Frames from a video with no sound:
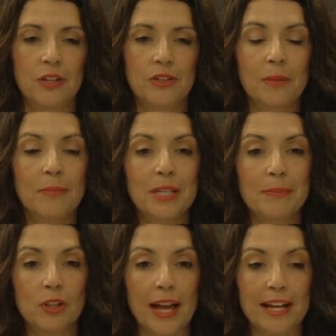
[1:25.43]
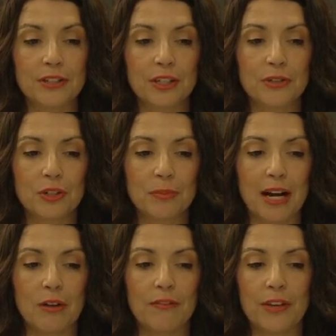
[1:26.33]
Some people ask us
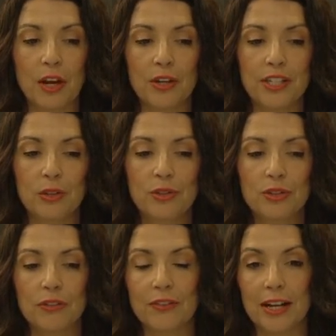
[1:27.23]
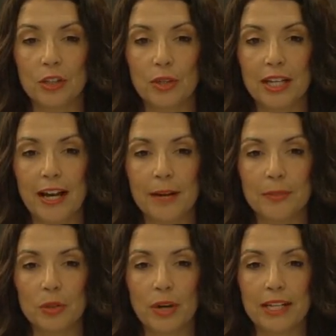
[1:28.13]
about fair use or following
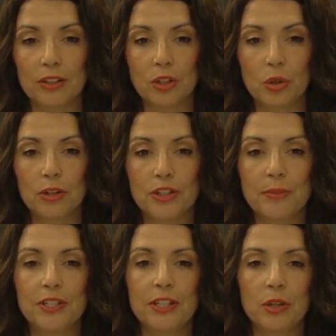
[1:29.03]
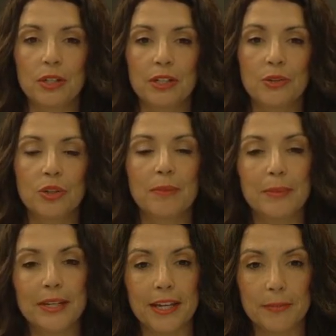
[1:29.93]
copyright in the course materials, or
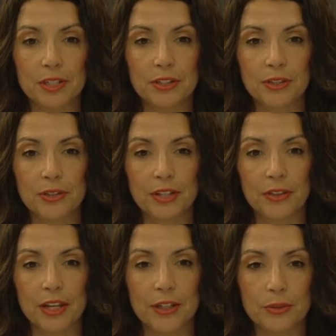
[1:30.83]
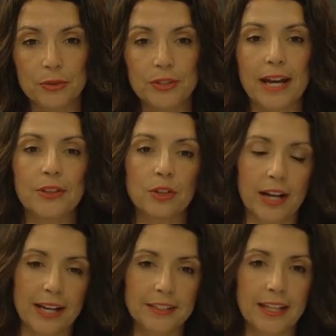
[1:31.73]
maybe images that they use on their
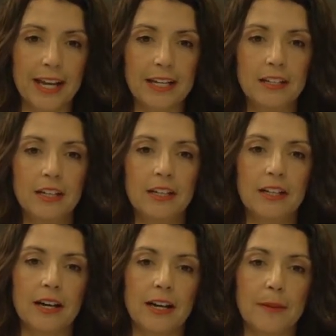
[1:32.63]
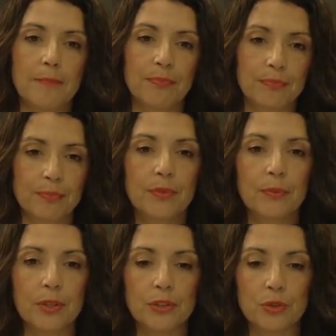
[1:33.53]
online
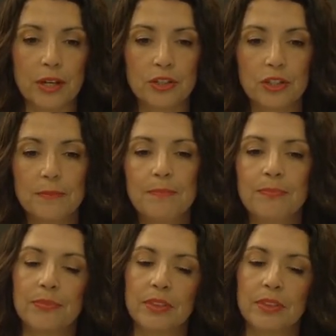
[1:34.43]
instruction.